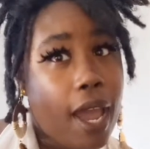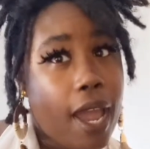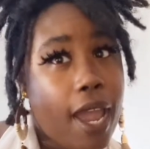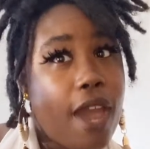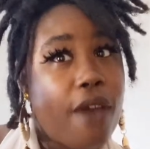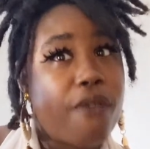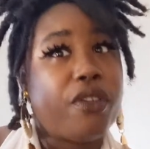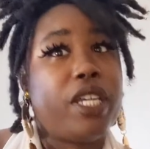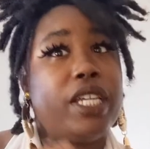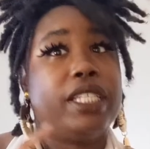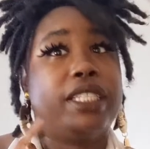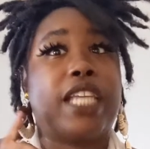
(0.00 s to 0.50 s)
I
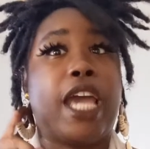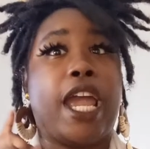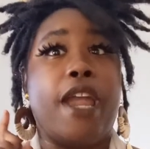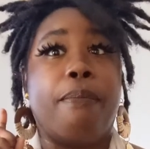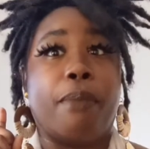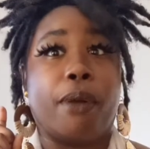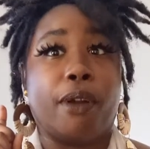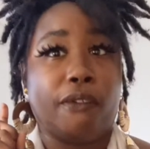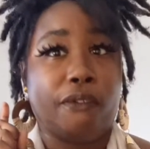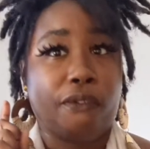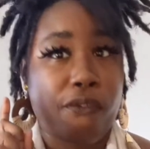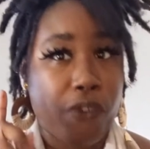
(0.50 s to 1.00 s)
have is a
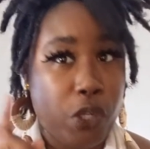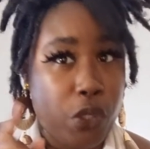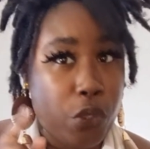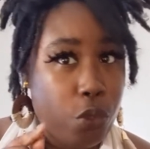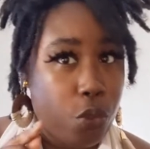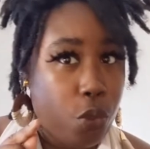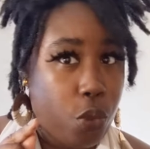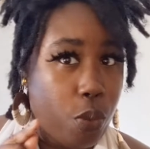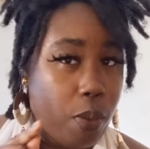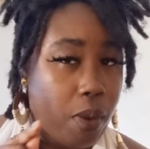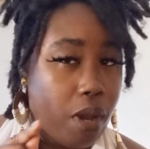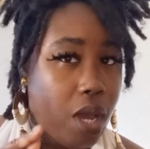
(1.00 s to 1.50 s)

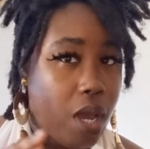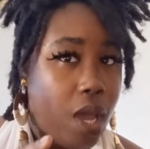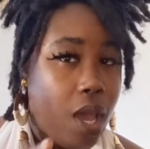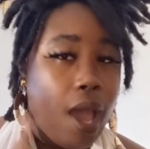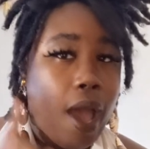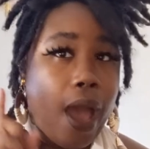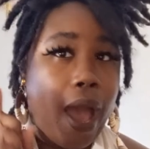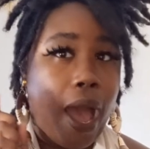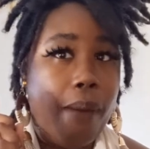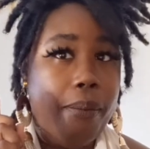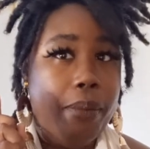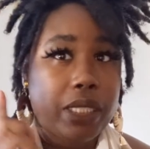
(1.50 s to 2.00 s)
perfume.
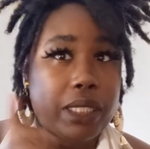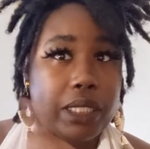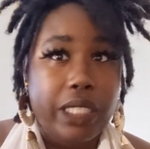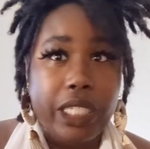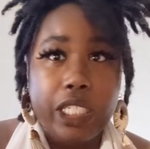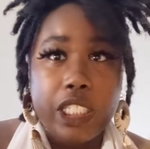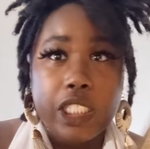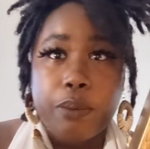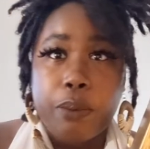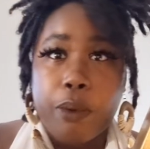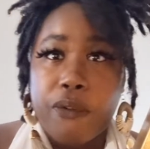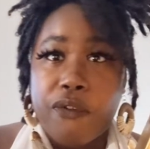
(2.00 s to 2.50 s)
I've been
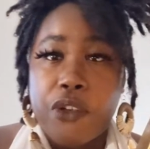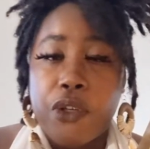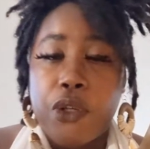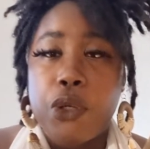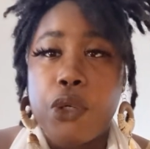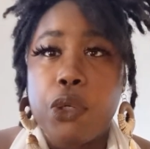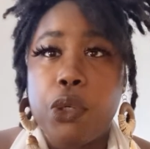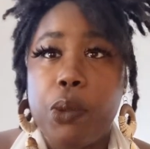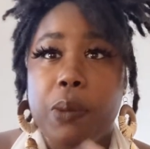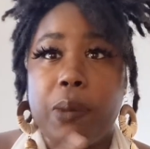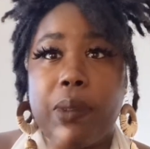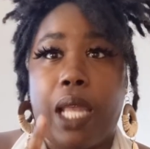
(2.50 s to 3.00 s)
seeing this
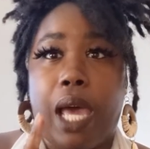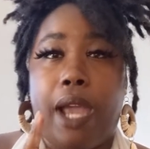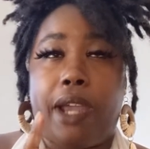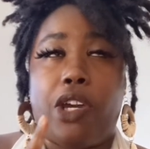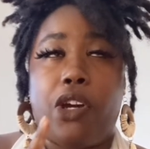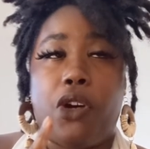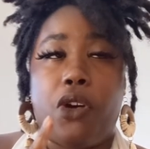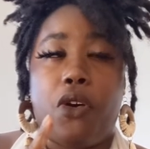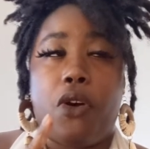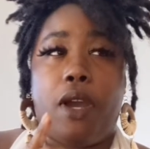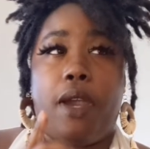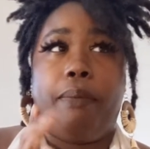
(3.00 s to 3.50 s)
perfume like
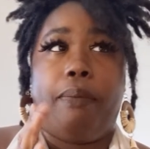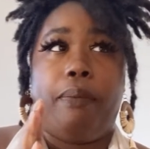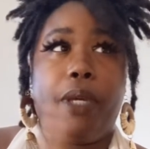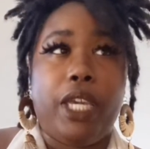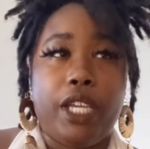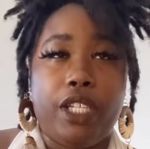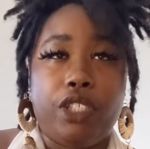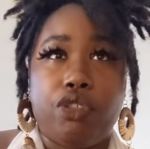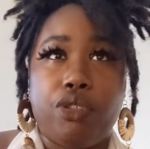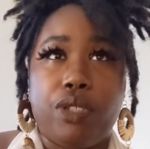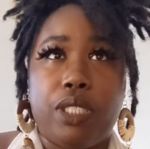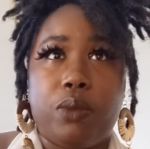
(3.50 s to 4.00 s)
on
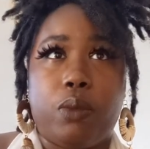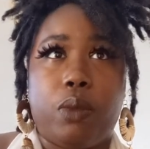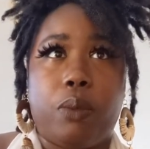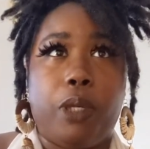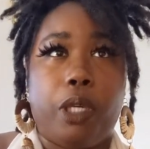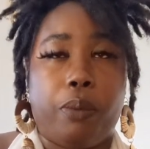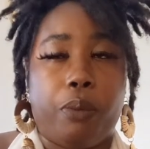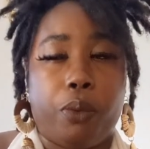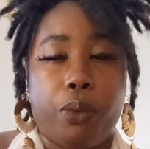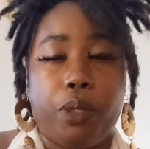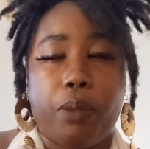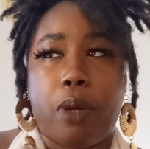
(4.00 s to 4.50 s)
Pinterest when
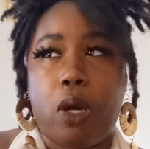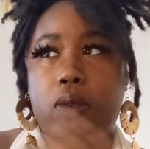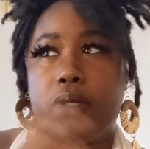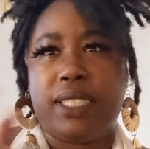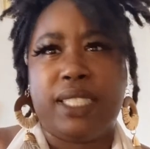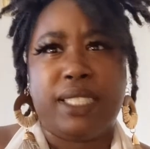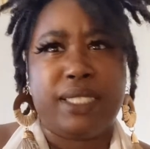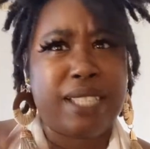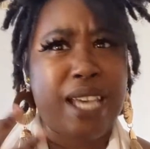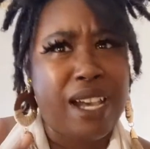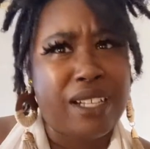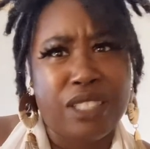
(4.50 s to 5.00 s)
people repost
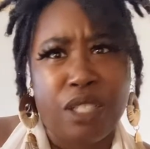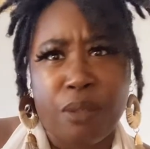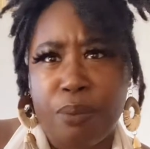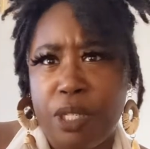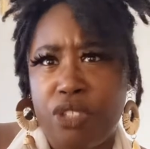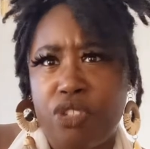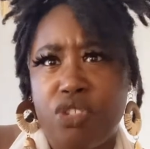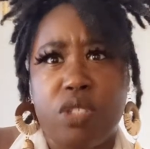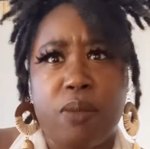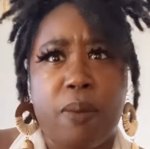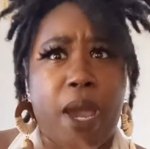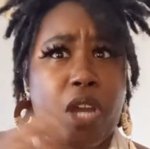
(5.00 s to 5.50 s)
TikToks on
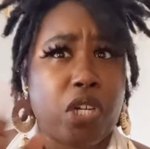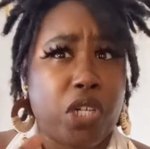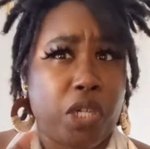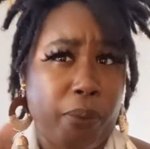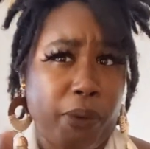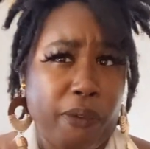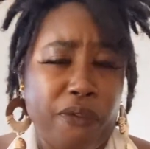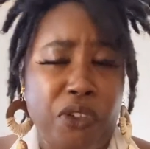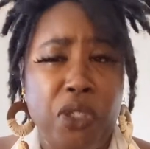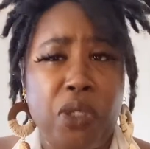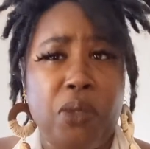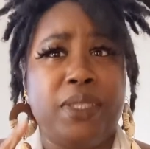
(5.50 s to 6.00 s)
Pinterest about good
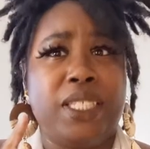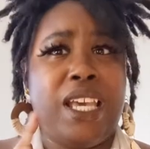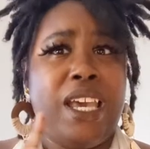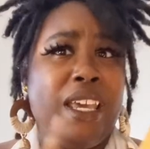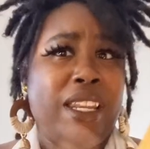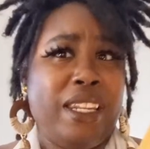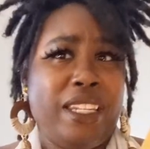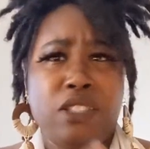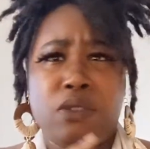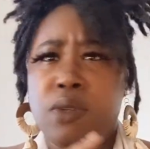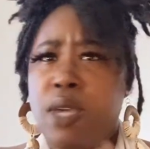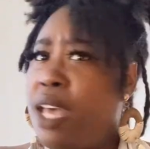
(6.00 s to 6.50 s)
perfumes.
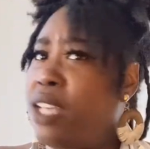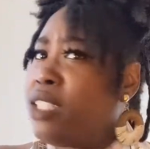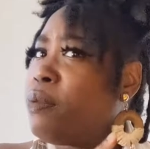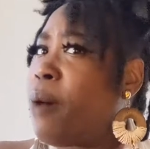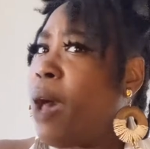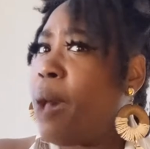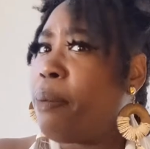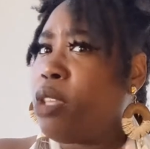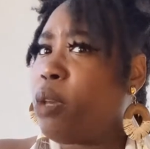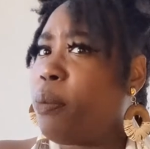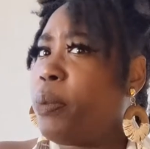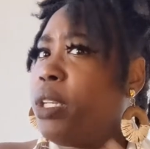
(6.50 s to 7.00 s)
This one has
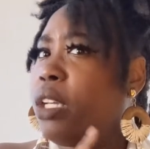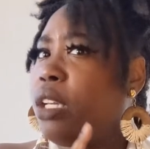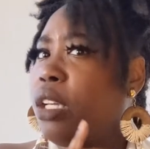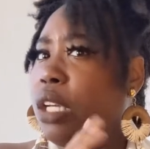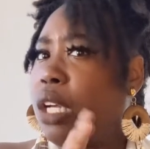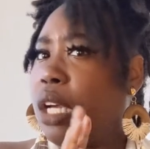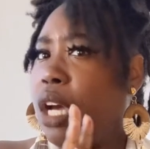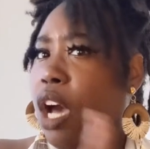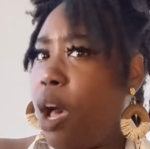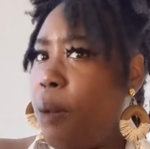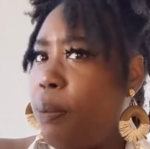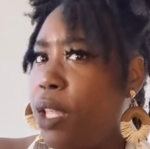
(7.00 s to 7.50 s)
popped up in a
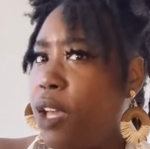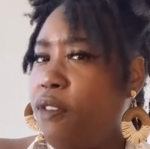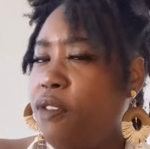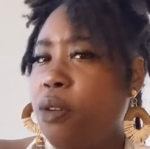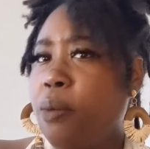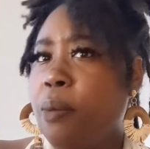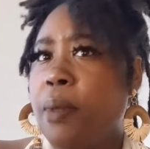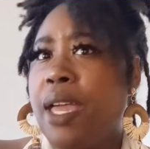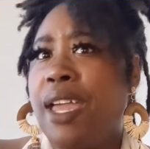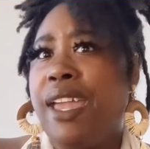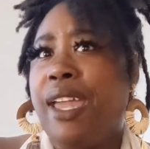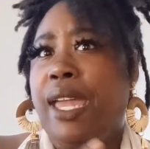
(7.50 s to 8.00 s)
couple of
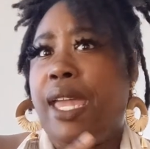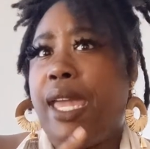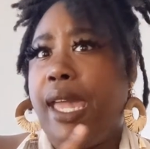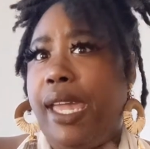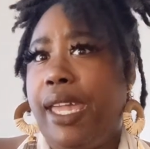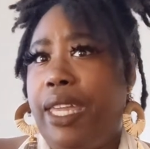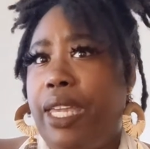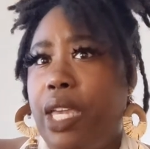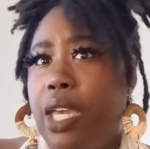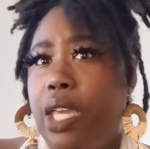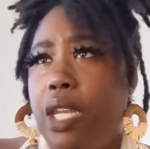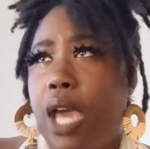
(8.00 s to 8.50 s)
them
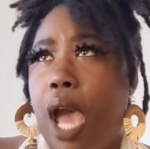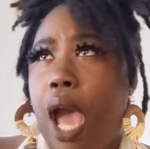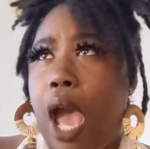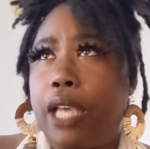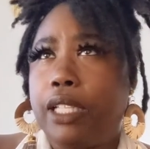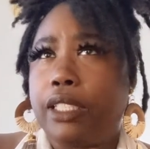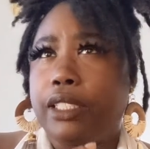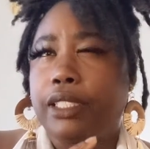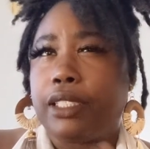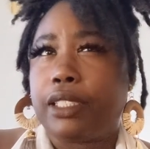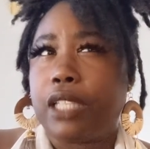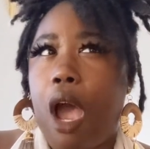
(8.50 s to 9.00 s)
and
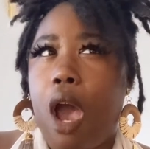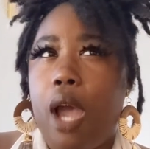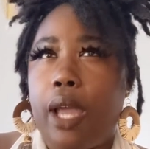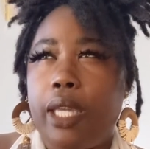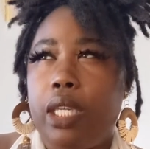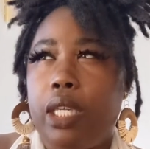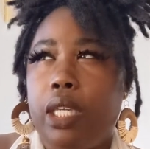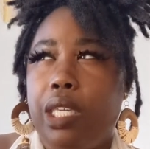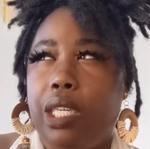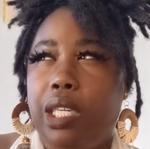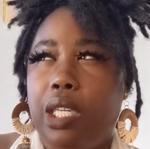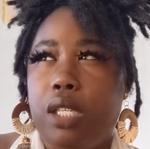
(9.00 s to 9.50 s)
I saw
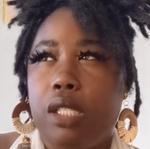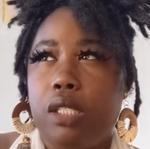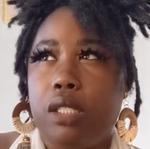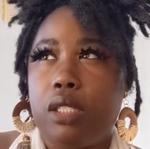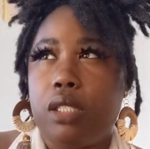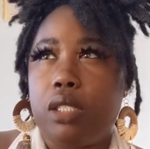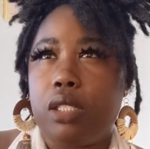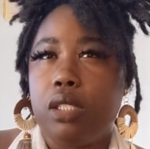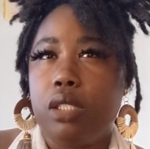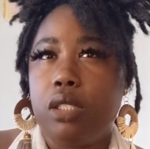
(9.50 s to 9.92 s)
it